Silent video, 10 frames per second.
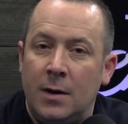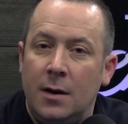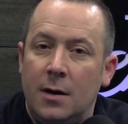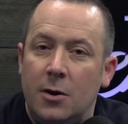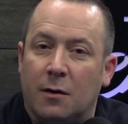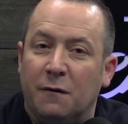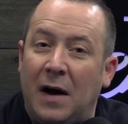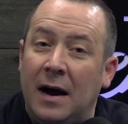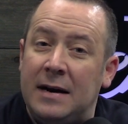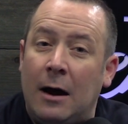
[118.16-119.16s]
You can
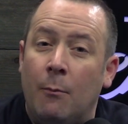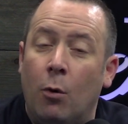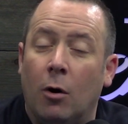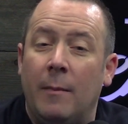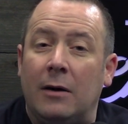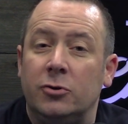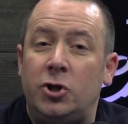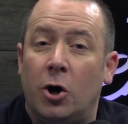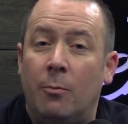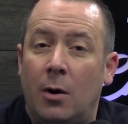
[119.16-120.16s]
find out more about
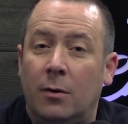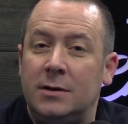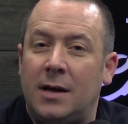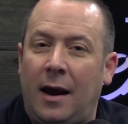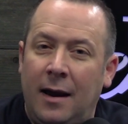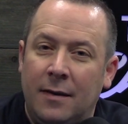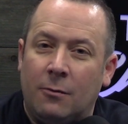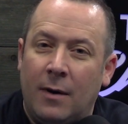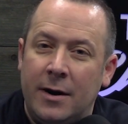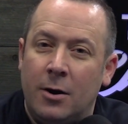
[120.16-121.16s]
Joe Mullins and the
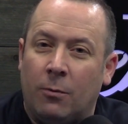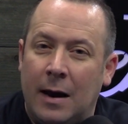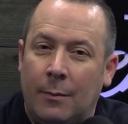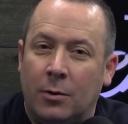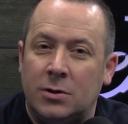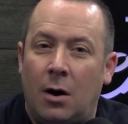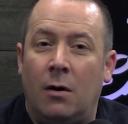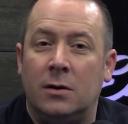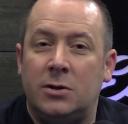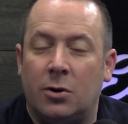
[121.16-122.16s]
Radio Ramblers
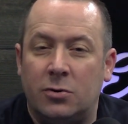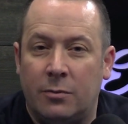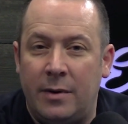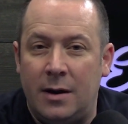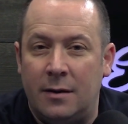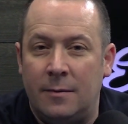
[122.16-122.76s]
on social media,